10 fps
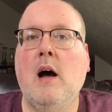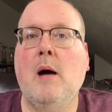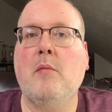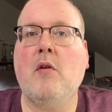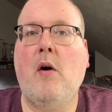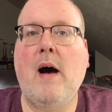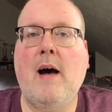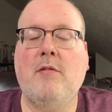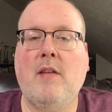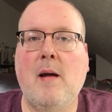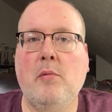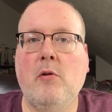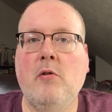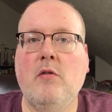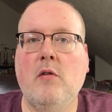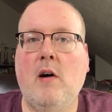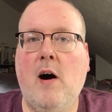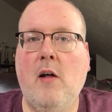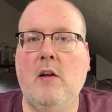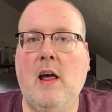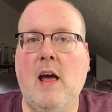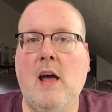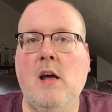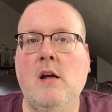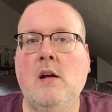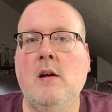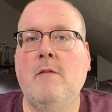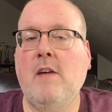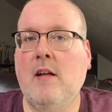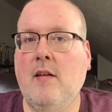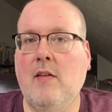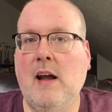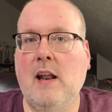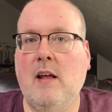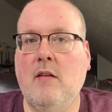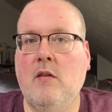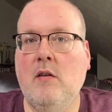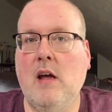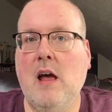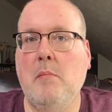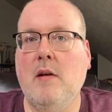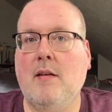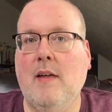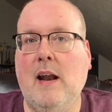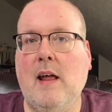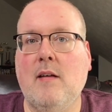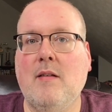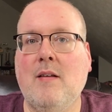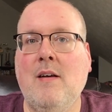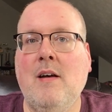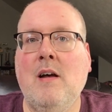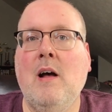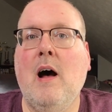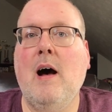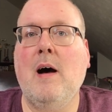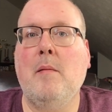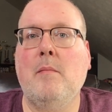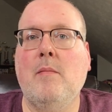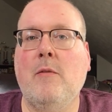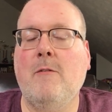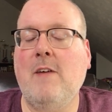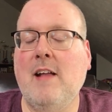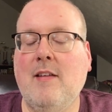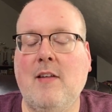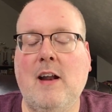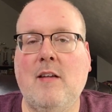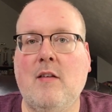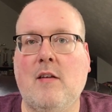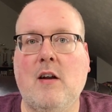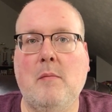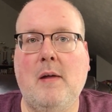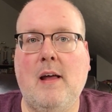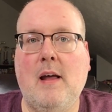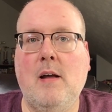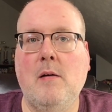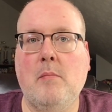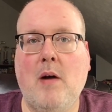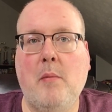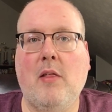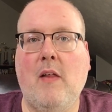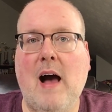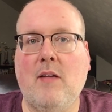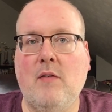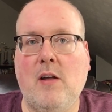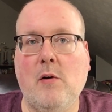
So I'll have samplers, holiday, fancy ladies, and miscellaneous. The fancy ladies is gonna be probably the last video